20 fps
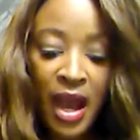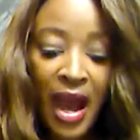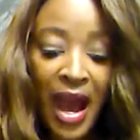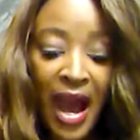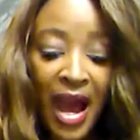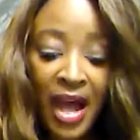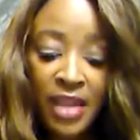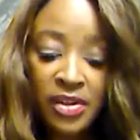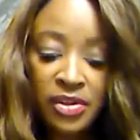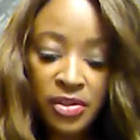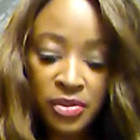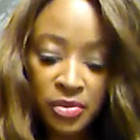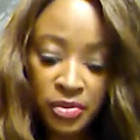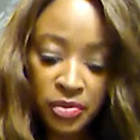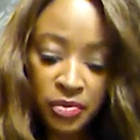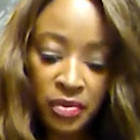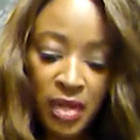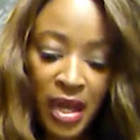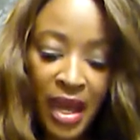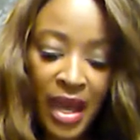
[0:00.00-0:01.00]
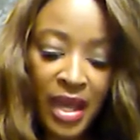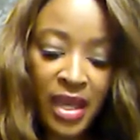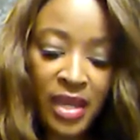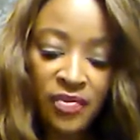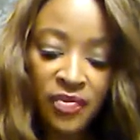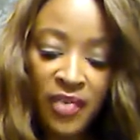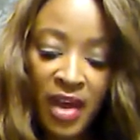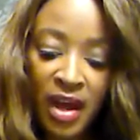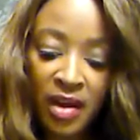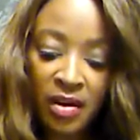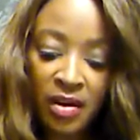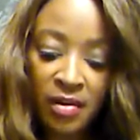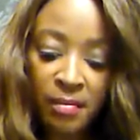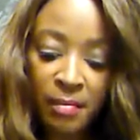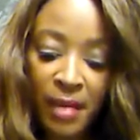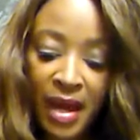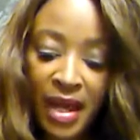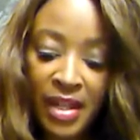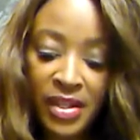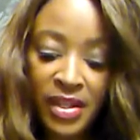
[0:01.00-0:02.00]
I knew I had found
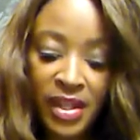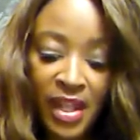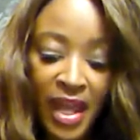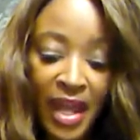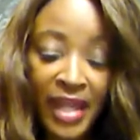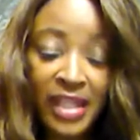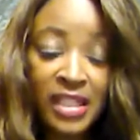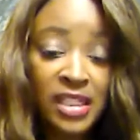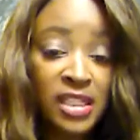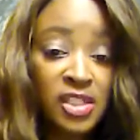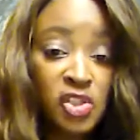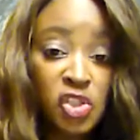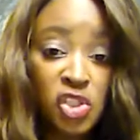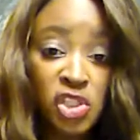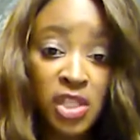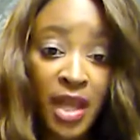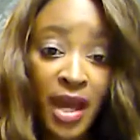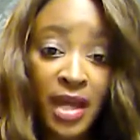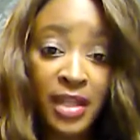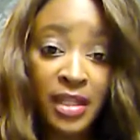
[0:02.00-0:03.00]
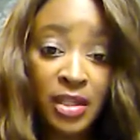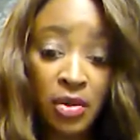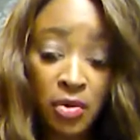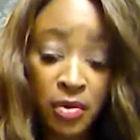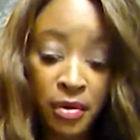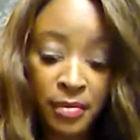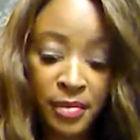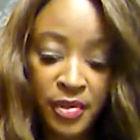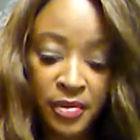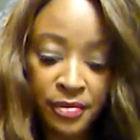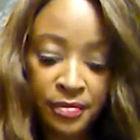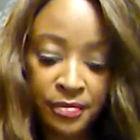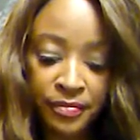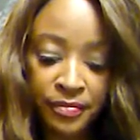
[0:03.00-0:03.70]
my knight in shining armor.